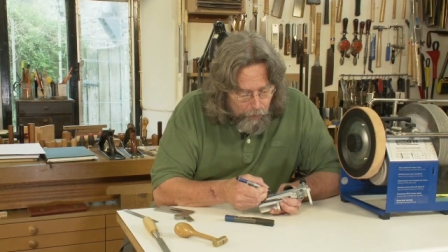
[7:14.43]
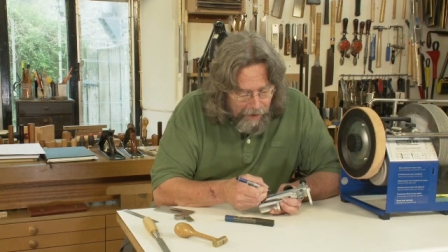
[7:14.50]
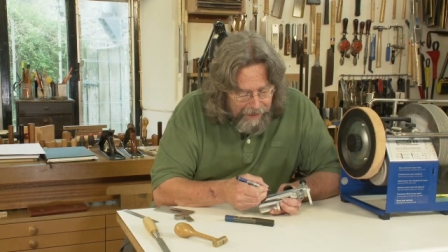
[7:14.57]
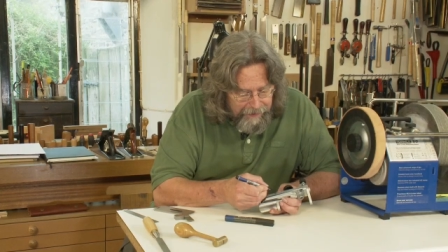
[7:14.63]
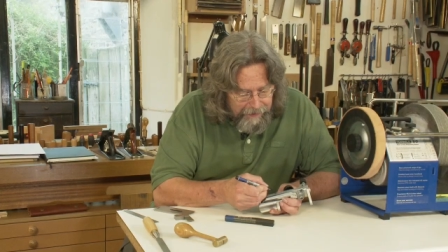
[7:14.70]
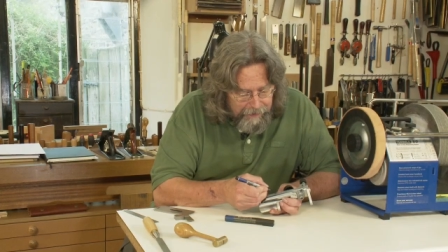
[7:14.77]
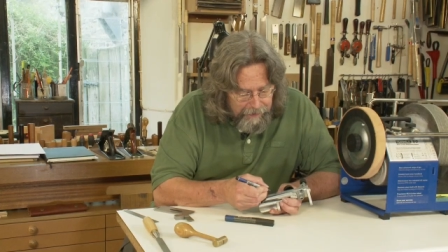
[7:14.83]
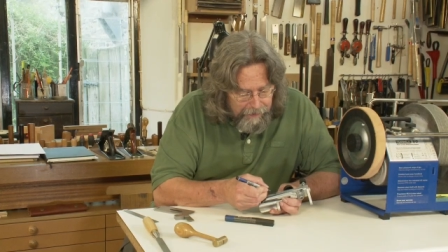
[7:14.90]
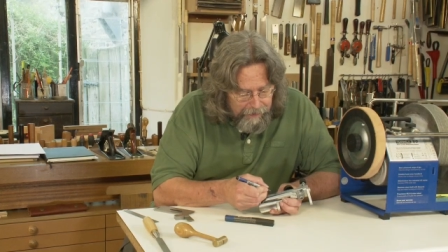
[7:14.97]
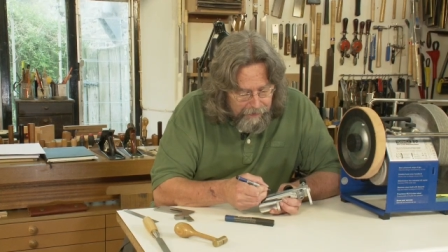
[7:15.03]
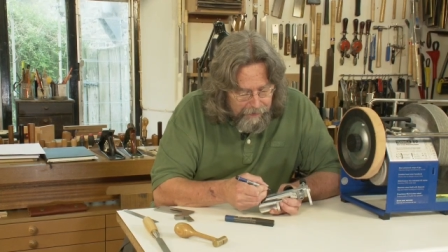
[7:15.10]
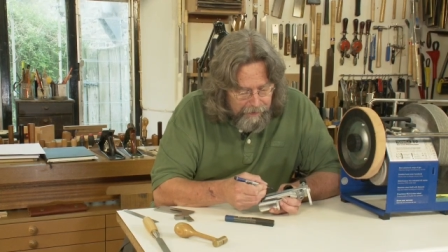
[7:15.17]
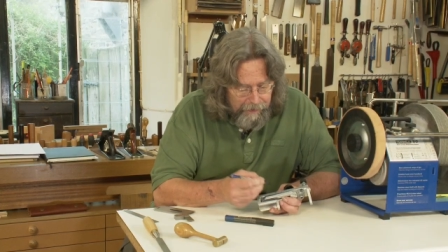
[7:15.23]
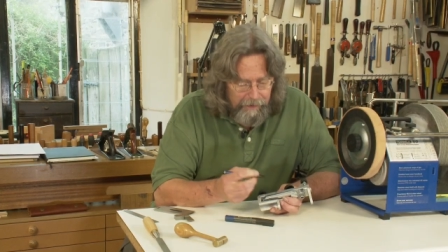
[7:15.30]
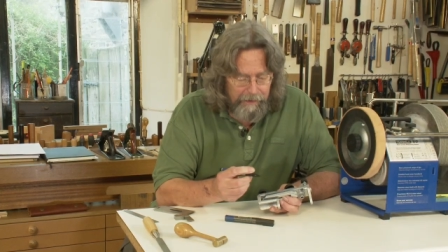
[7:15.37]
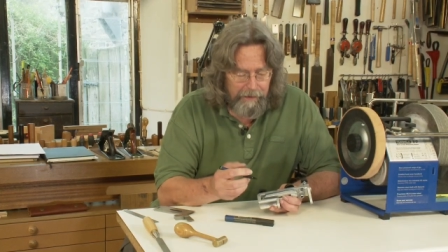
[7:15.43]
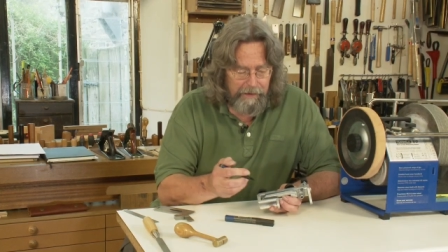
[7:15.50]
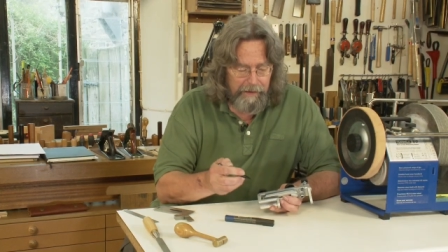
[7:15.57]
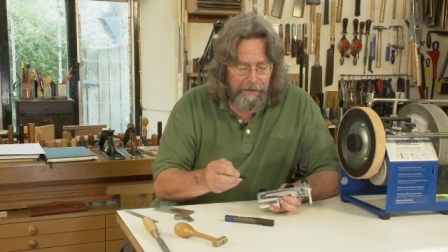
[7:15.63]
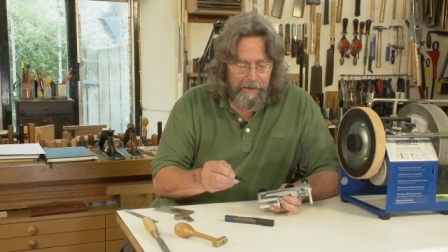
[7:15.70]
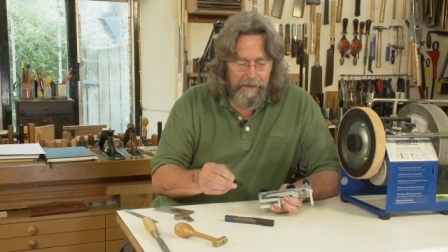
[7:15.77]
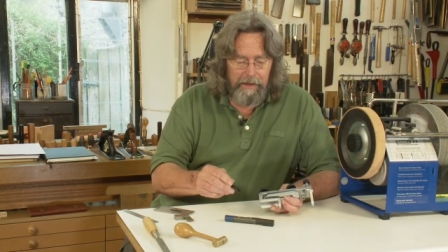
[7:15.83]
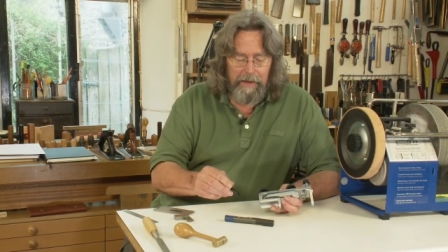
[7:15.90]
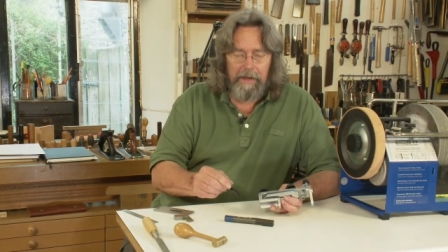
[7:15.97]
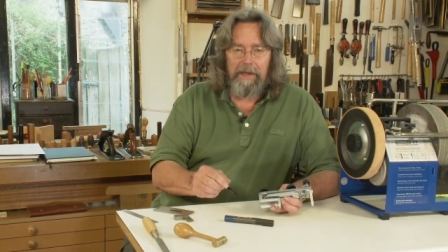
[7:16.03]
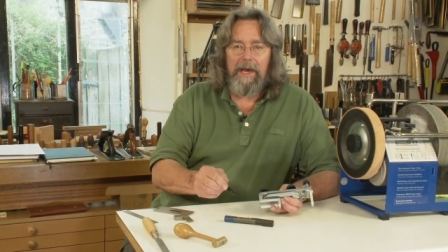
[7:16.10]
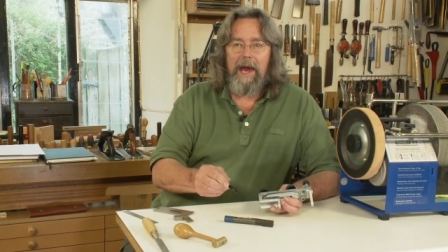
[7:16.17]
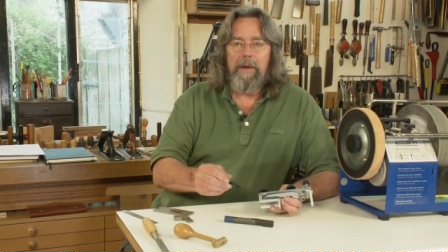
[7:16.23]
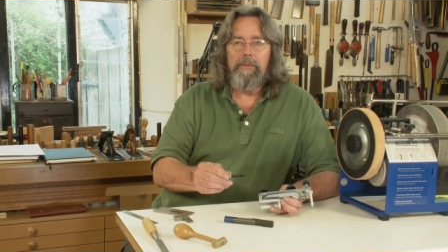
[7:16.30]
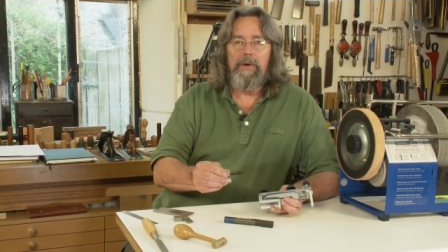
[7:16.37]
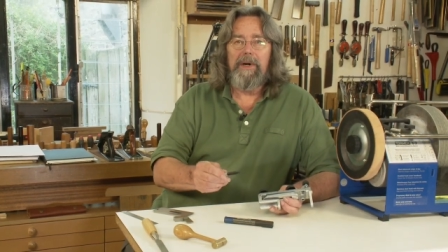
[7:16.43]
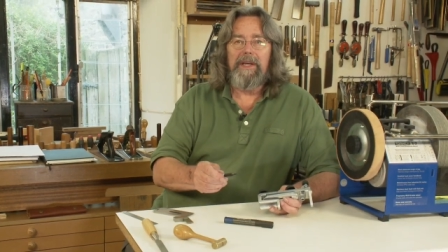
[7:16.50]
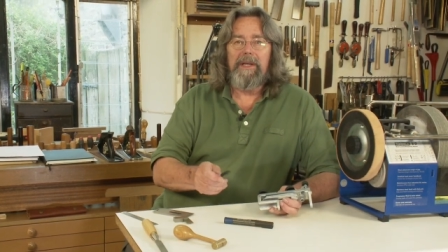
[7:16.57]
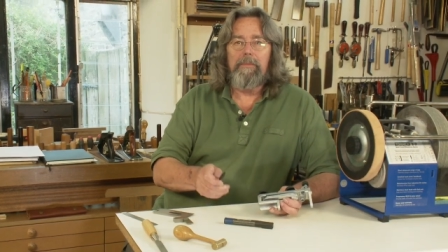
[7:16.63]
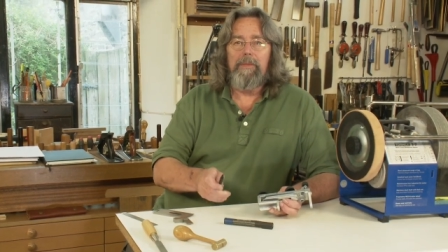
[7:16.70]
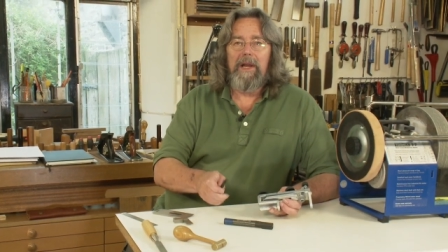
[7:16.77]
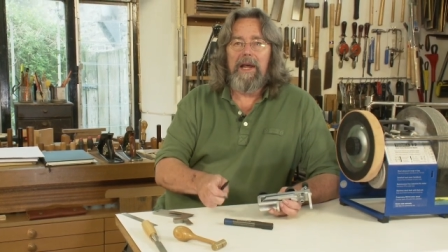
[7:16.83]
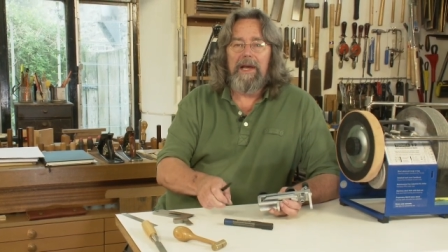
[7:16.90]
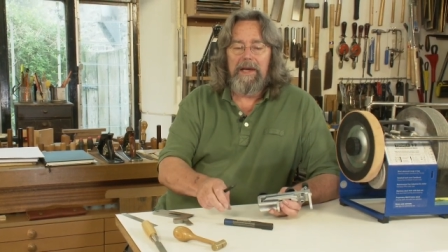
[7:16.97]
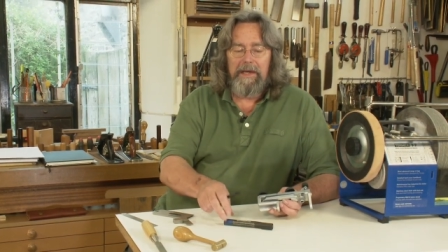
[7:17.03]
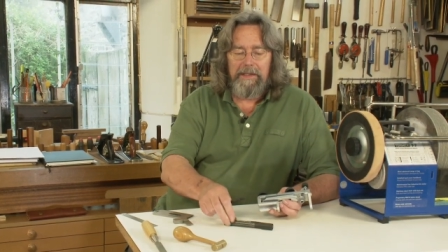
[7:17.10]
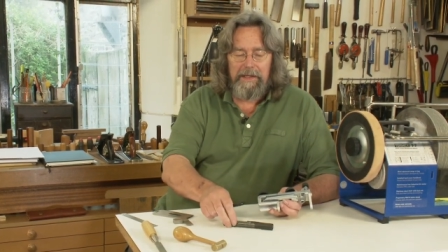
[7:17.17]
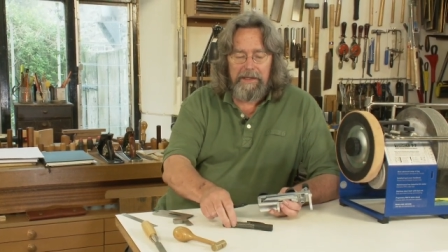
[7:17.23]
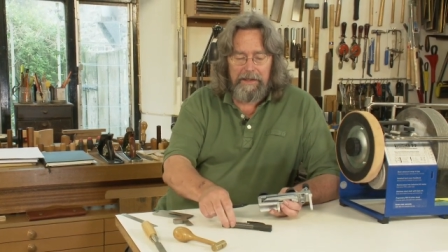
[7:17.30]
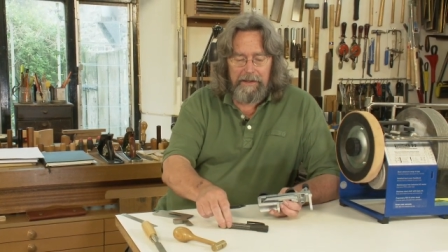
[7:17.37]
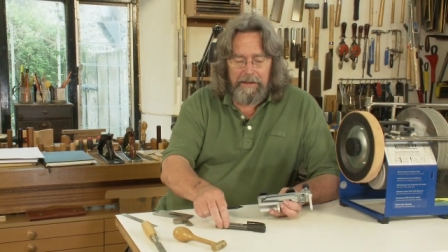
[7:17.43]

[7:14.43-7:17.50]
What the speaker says: when cambering a blade,